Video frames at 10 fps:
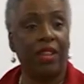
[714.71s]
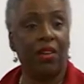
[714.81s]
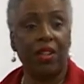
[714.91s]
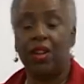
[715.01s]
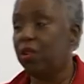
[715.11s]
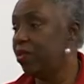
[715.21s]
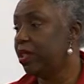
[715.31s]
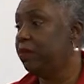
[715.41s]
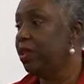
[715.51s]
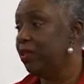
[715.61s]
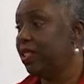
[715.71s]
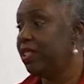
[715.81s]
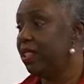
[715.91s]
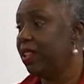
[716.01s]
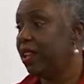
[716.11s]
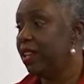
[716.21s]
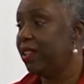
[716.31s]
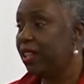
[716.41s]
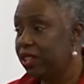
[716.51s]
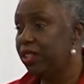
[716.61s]
there in their own community.
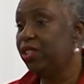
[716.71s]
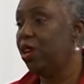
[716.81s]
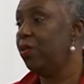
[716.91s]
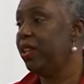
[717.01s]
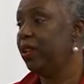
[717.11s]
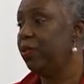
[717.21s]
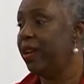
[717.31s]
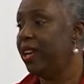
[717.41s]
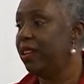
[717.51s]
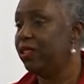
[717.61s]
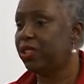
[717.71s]
They couldn't go anywhere else,